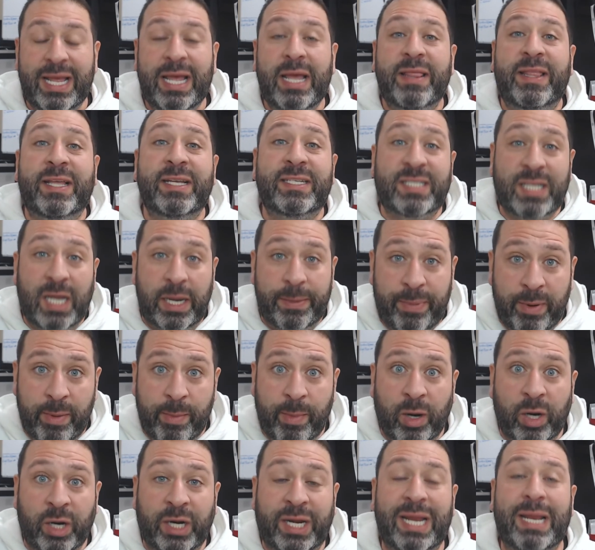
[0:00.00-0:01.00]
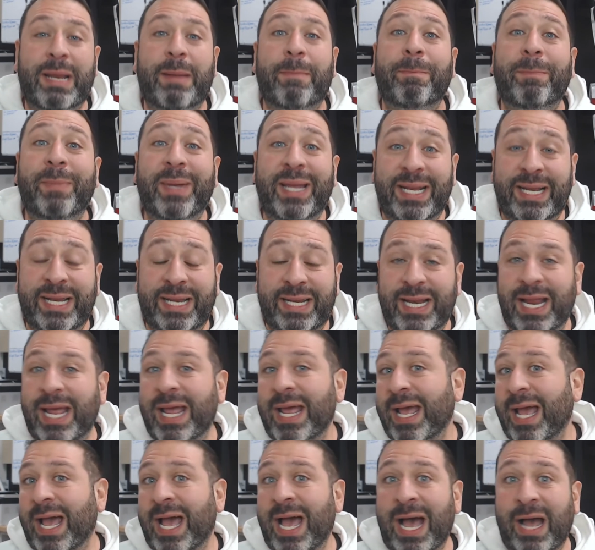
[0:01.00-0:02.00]
This type of market meaning
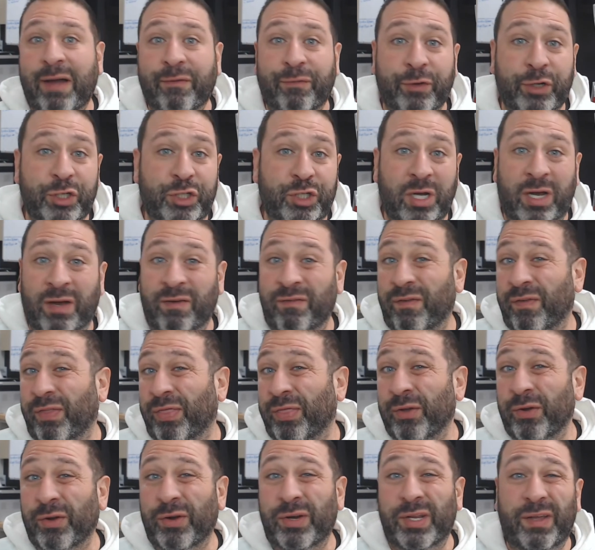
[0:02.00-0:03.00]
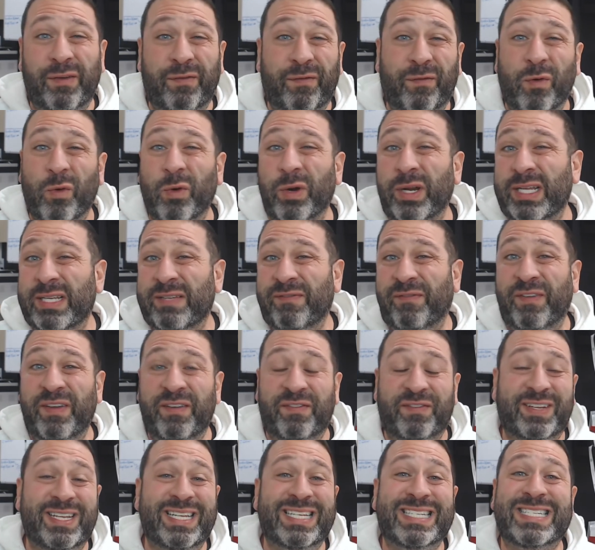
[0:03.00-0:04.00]
average of 30, 40,
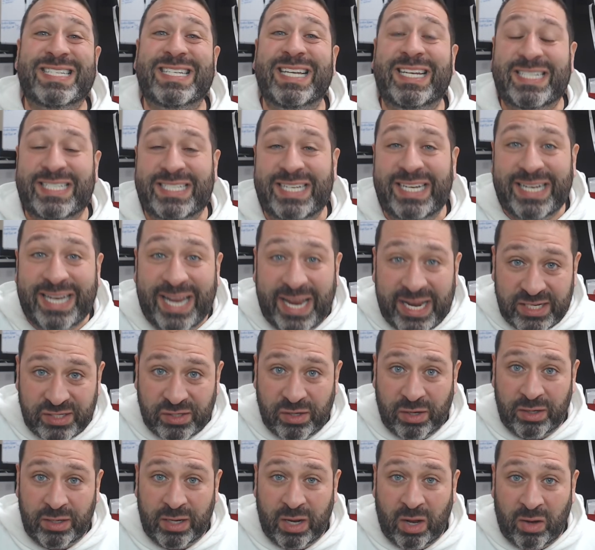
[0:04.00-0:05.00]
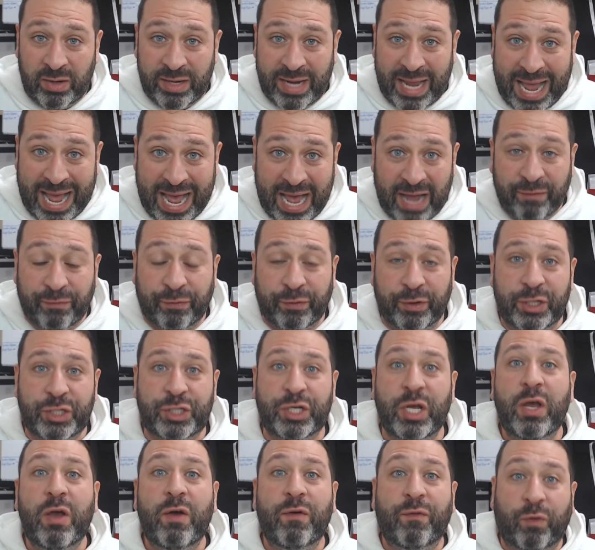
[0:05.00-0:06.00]
50, 60 days on
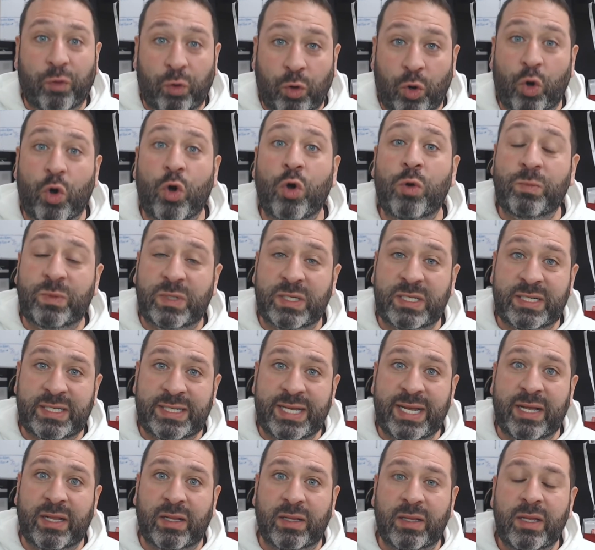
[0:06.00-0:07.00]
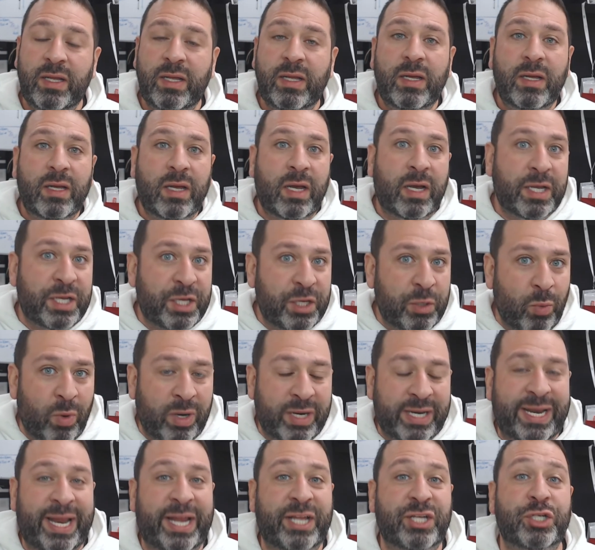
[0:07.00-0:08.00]
average for a home to sell. You
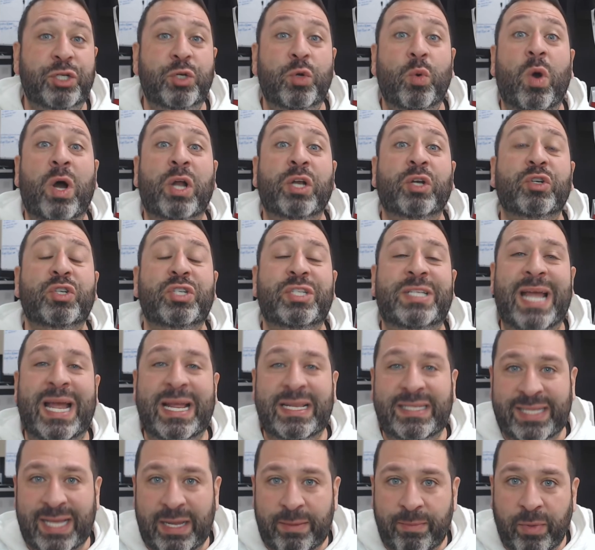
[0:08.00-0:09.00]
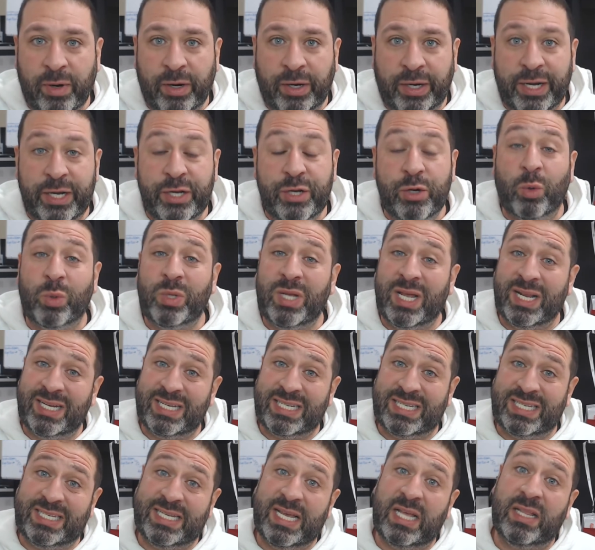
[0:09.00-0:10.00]
want an agent who understands that market, knows how to
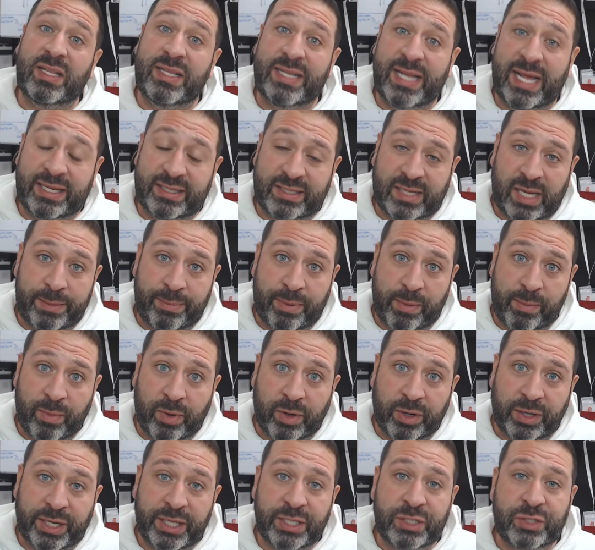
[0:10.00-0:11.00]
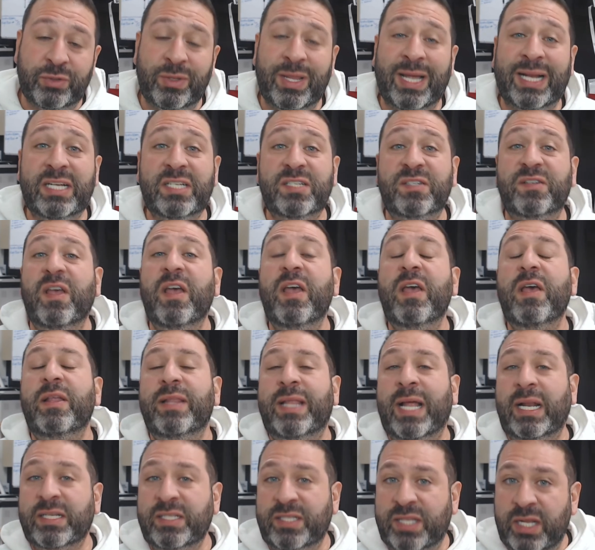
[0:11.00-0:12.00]
sell in that type of market. So that is
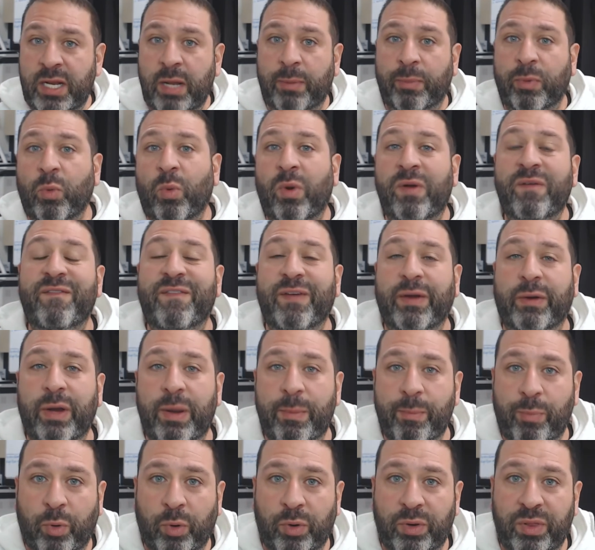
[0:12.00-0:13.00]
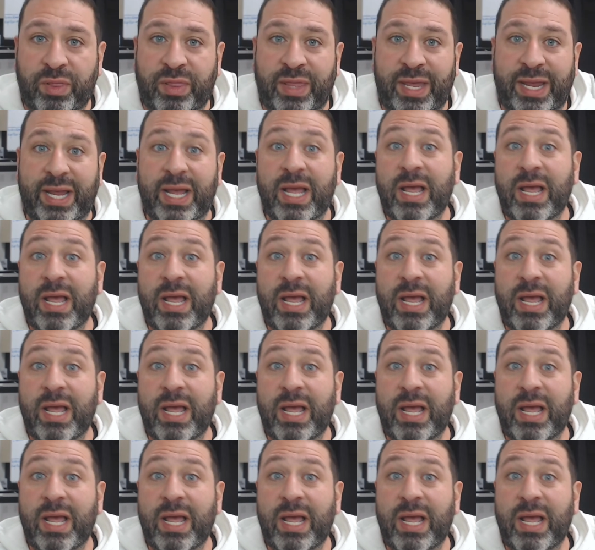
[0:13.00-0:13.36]
the number one very important thing.